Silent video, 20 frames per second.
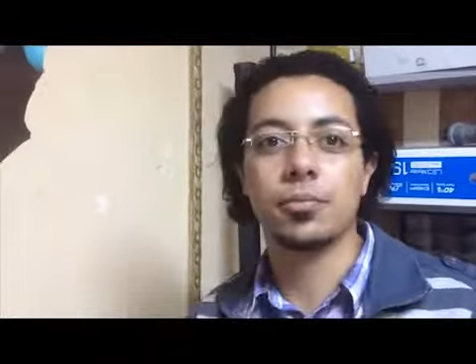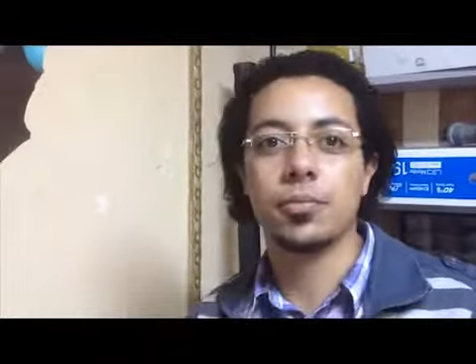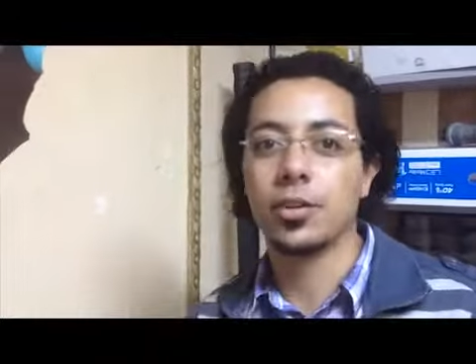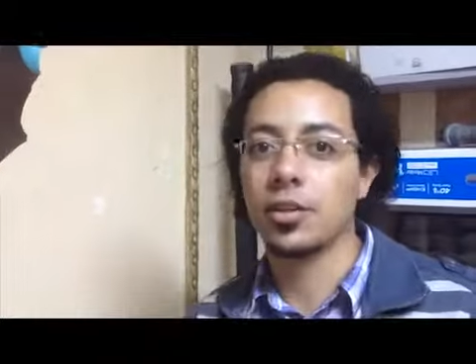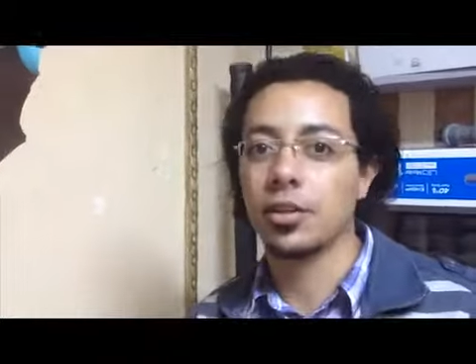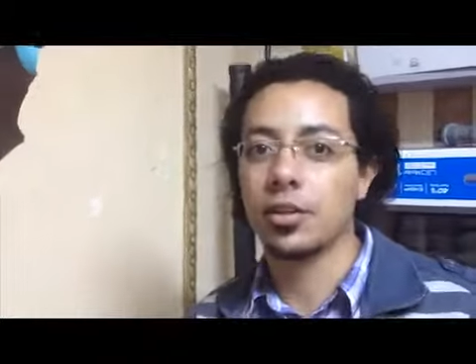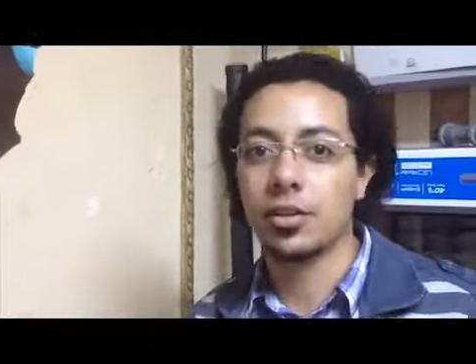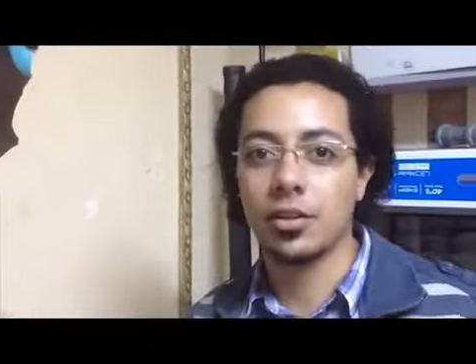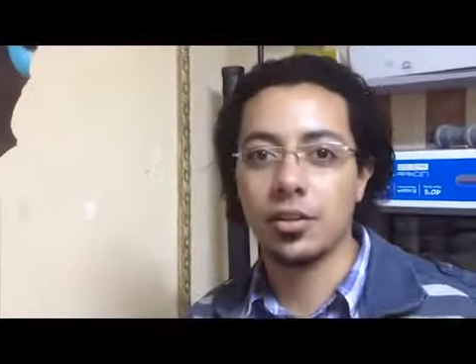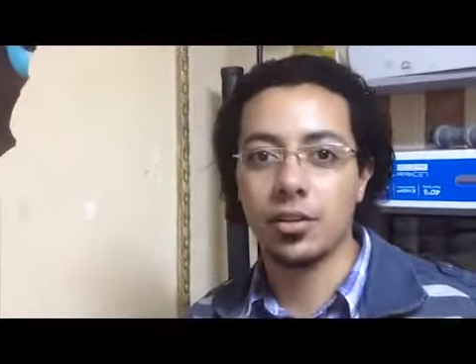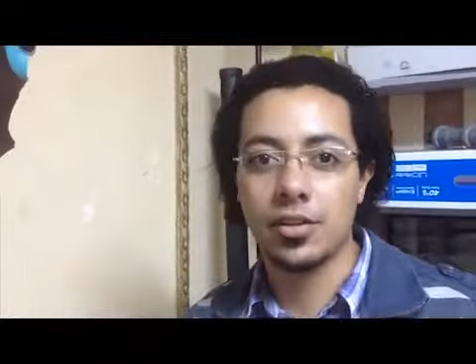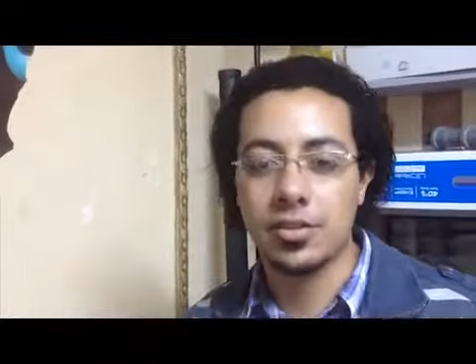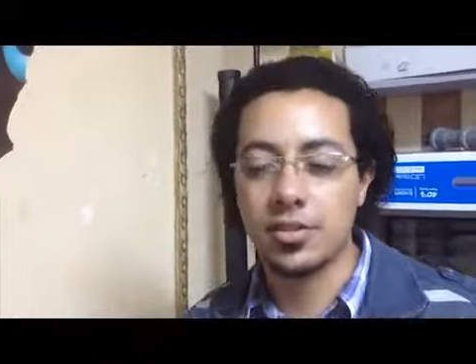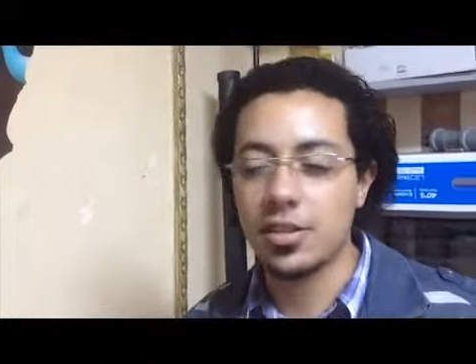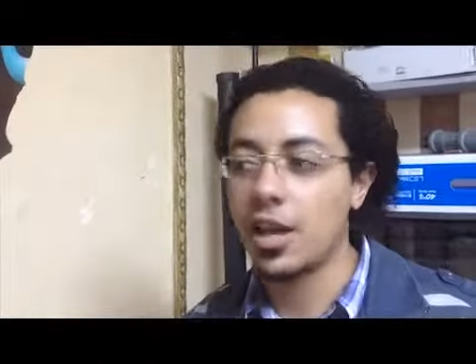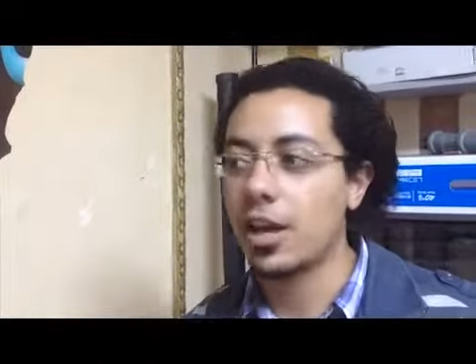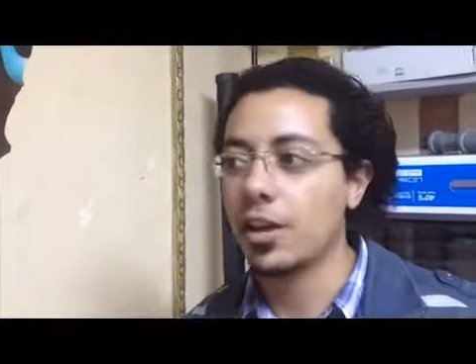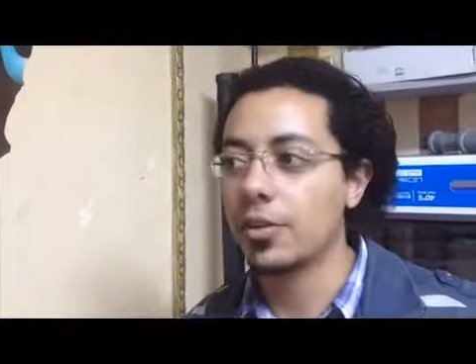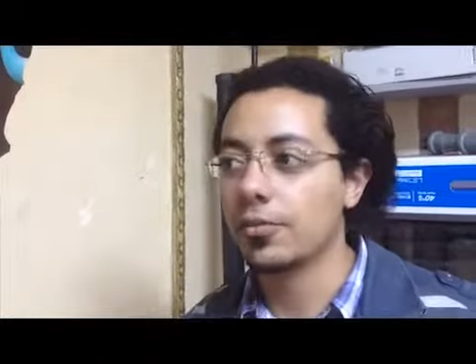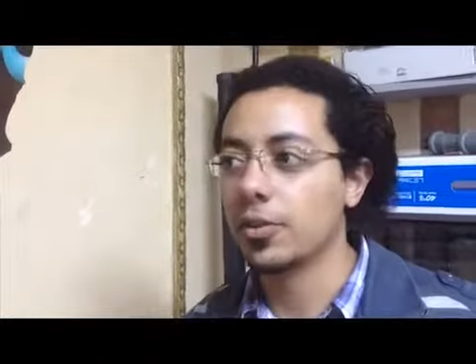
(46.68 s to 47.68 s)
we are working
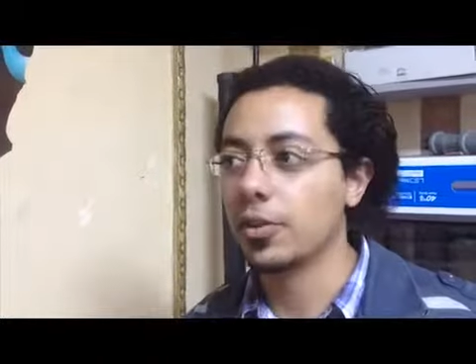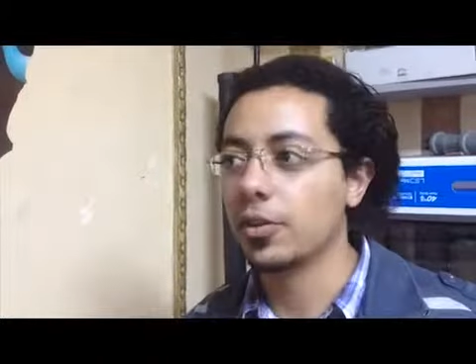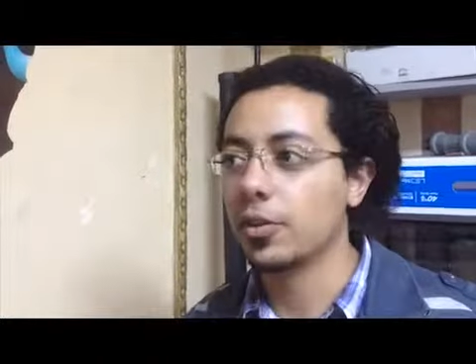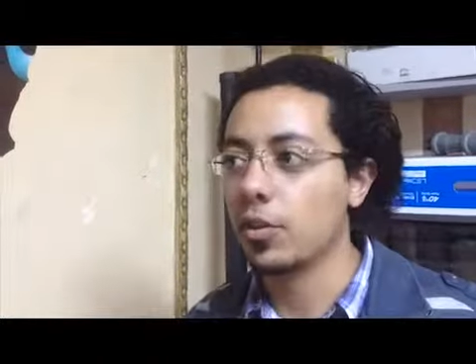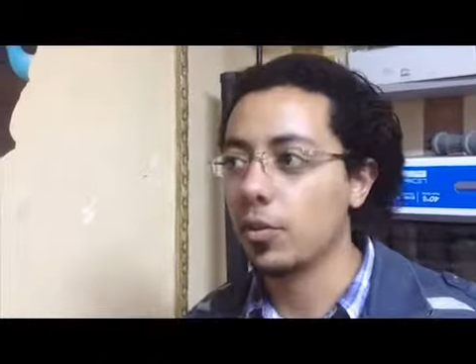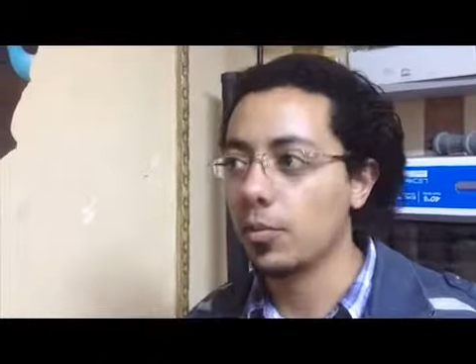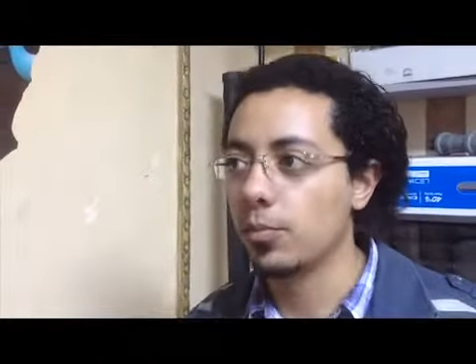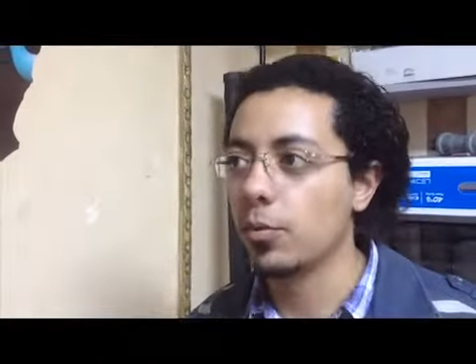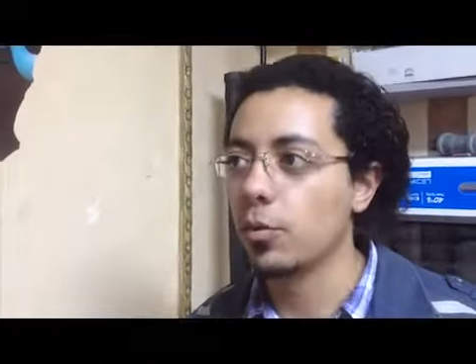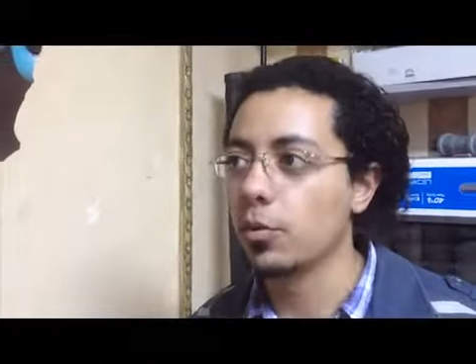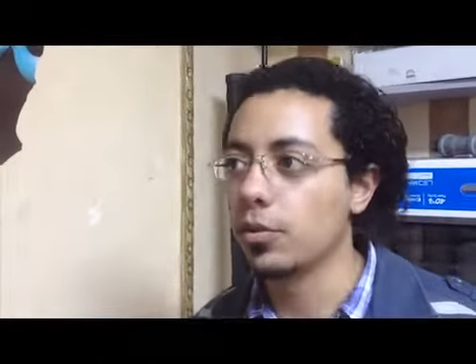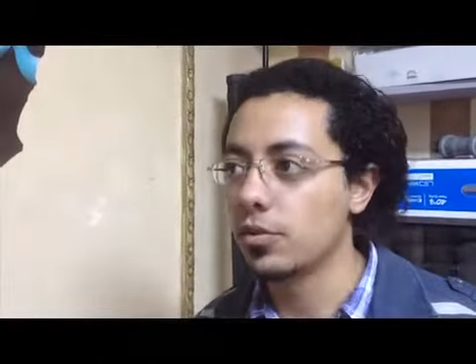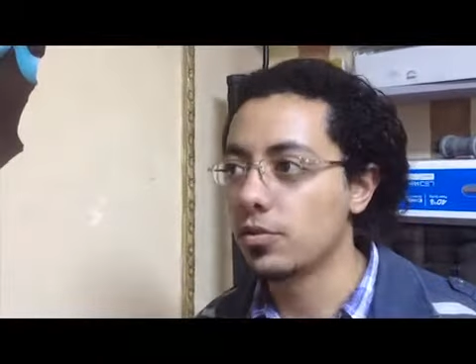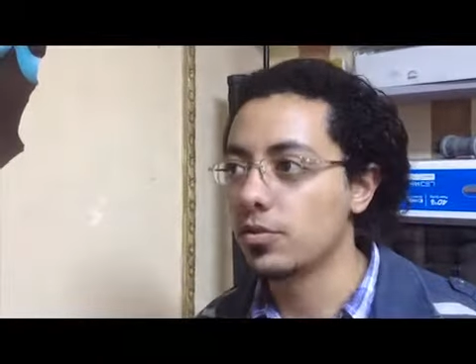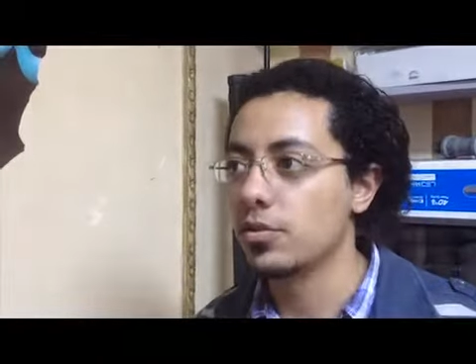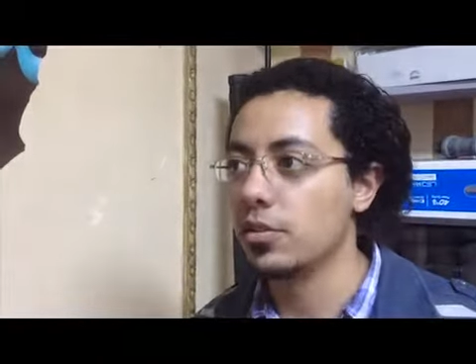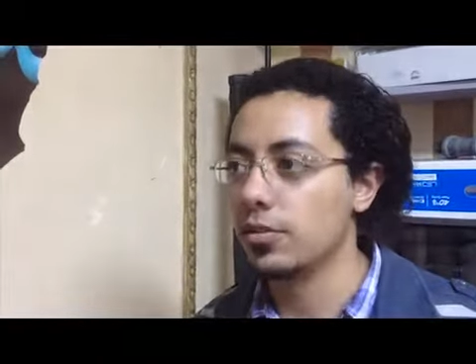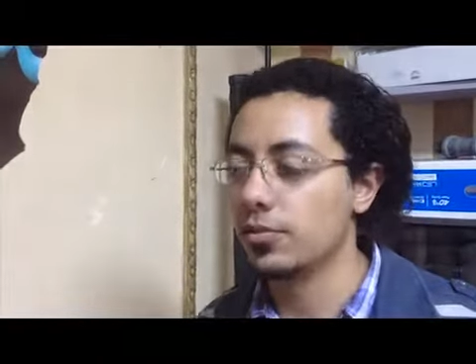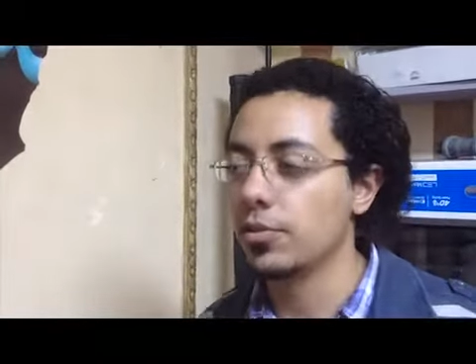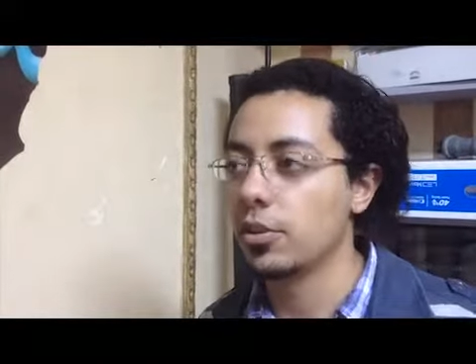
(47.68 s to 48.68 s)
on now to make it
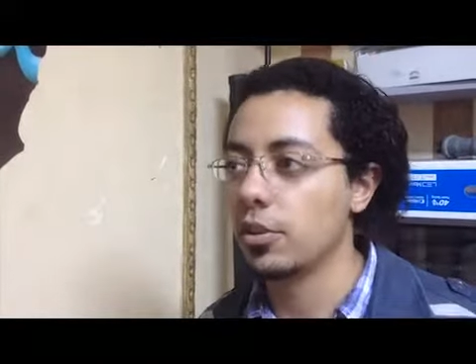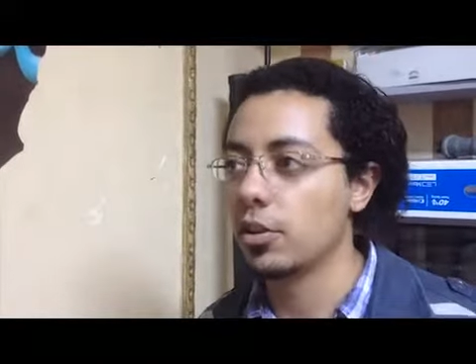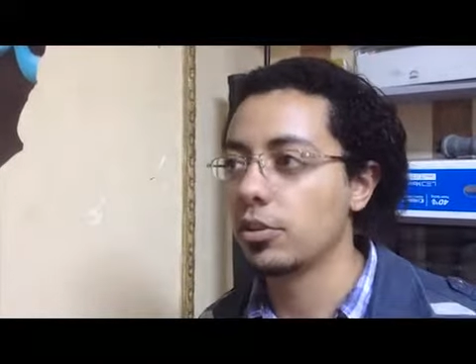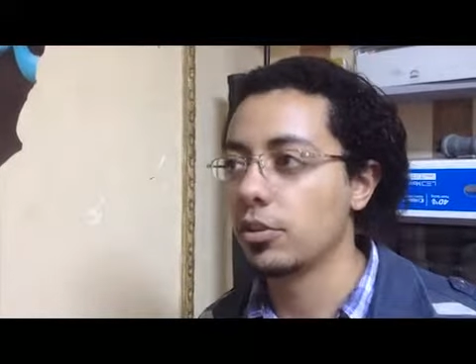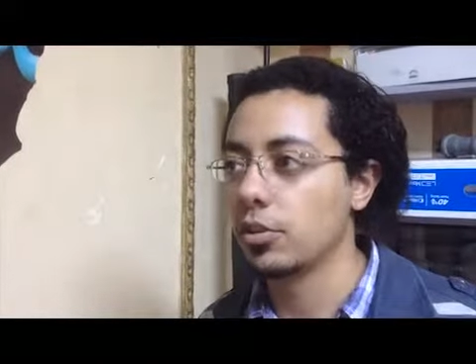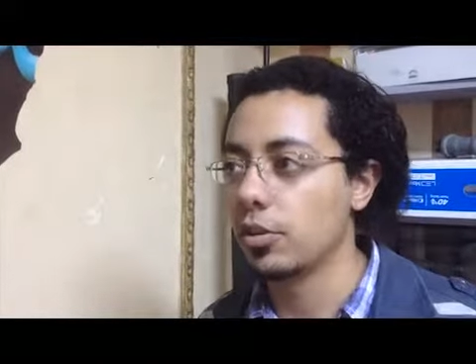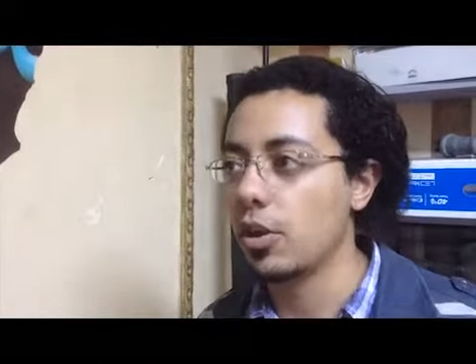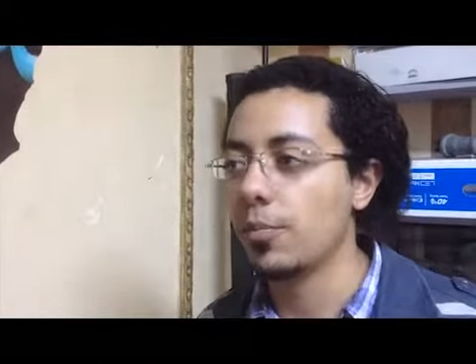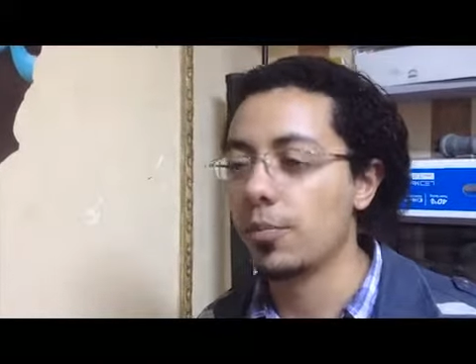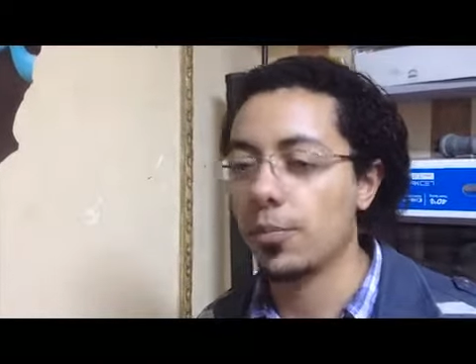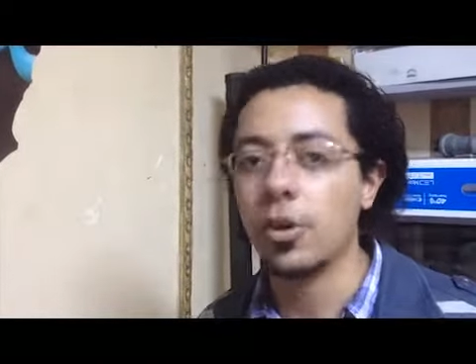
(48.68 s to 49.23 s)
more healthy, you know,